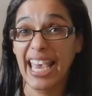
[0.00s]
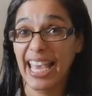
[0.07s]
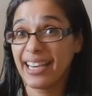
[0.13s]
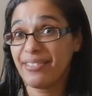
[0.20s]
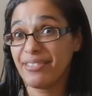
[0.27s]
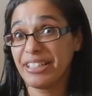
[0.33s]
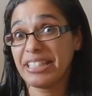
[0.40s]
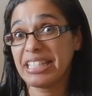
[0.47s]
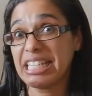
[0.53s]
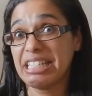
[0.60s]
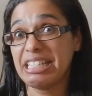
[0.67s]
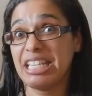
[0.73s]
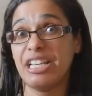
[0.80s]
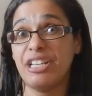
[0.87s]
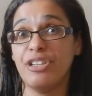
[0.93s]
and I've just
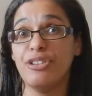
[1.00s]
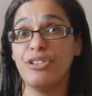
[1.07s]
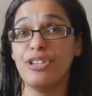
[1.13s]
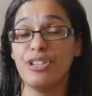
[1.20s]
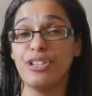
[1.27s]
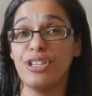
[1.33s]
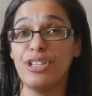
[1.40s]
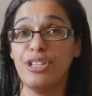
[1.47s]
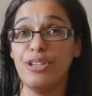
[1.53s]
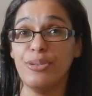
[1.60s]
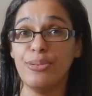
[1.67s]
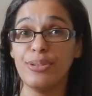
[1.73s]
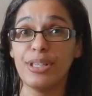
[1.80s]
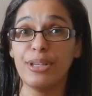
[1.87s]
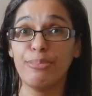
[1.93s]
continued to
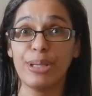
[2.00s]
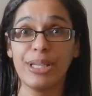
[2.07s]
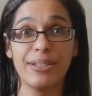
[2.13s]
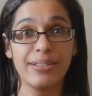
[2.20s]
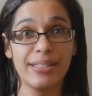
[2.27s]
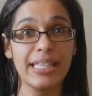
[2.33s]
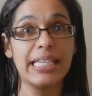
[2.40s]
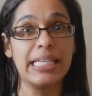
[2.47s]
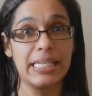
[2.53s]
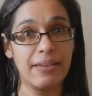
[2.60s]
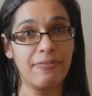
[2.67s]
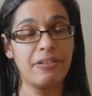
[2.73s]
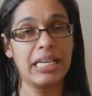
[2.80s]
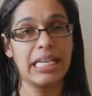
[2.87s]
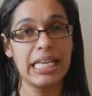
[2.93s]
use it because there
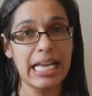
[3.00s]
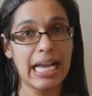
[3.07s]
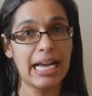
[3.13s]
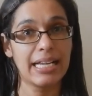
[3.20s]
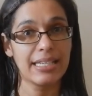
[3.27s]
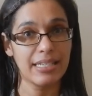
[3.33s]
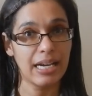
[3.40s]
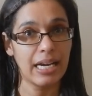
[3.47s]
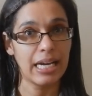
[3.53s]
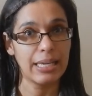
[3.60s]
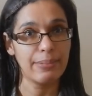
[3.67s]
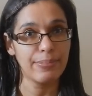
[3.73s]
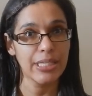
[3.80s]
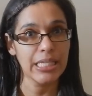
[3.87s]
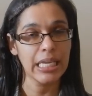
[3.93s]
definitely are
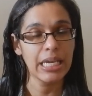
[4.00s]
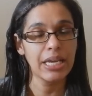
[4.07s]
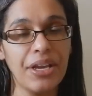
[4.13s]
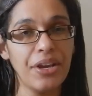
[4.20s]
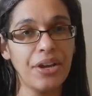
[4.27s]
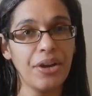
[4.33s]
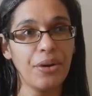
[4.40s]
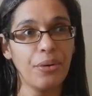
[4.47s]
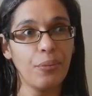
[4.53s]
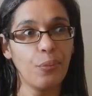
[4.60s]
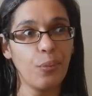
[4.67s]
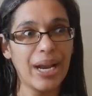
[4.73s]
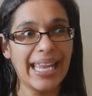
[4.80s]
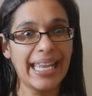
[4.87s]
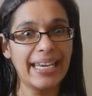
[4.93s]
times
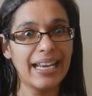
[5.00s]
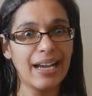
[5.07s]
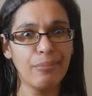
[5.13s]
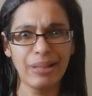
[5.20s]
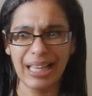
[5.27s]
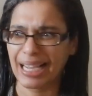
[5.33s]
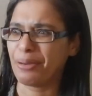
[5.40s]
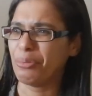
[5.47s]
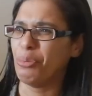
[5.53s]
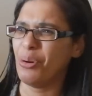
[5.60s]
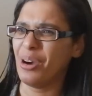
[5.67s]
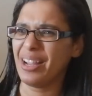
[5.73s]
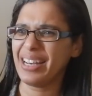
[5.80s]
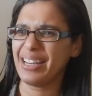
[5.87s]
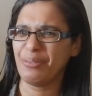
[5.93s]
when I'm like,
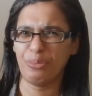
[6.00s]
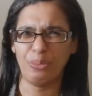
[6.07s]
what